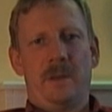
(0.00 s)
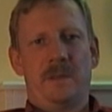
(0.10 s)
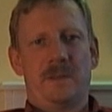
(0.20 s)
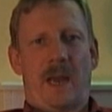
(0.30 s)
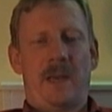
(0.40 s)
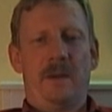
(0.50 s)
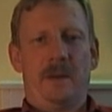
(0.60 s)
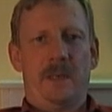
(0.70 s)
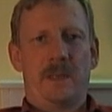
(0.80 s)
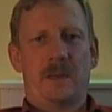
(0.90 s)
the
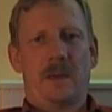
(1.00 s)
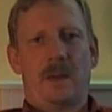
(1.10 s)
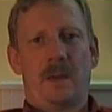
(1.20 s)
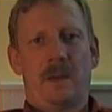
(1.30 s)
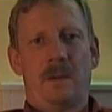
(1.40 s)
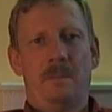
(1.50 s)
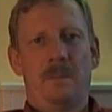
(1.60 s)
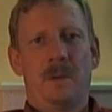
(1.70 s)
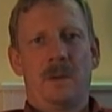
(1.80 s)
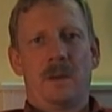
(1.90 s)
standard, I
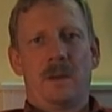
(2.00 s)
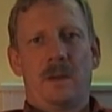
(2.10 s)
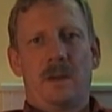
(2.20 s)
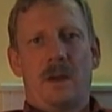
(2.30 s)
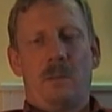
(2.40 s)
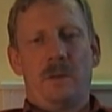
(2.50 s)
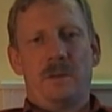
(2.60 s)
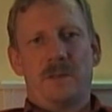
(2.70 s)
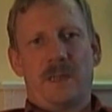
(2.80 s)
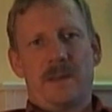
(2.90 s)
want
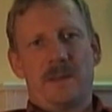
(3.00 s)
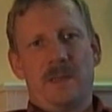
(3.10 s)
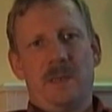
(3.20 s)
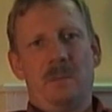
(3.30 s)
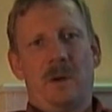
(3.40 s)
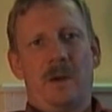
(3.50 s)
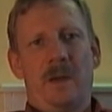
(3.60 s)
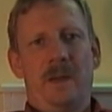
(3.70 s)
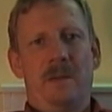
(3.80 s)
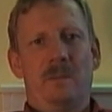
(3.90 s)
to set the scene
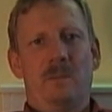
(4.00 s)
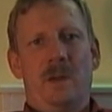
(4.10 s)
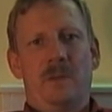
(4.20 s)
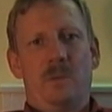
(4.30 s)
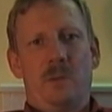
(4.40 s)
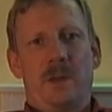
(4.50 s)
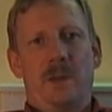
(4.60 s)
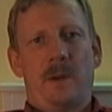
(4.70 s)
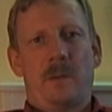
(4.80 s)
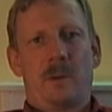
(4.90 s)
by, well, talking
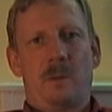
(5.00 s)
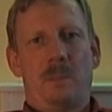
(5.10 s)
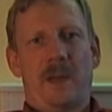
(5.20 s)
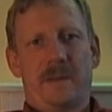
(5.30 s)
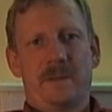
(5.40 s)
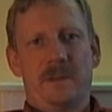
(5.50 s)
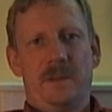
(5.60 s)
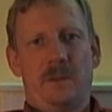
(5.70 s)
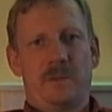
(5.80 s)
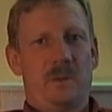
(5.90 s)
about the
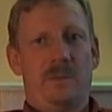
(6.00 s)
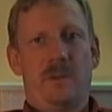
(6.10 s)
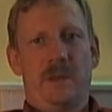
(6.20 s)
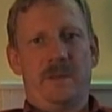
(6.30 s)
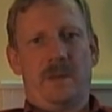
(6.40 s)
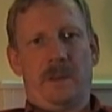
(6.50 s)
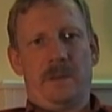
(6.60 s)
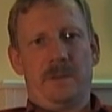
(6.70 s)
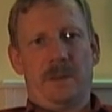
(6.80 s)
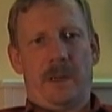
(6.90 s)
complexity of software design
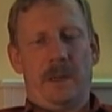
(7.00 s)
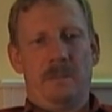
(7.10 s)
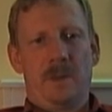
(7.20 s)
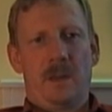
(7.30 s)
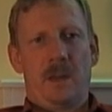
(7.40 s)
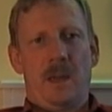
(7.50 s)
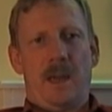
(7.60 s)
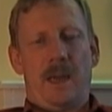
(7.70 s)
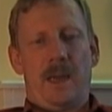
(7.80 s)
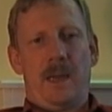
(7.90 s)
today.
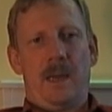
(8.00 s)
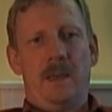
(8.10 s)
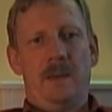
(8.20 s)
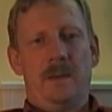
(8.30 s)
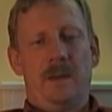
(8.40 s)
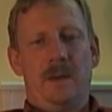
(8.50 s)
And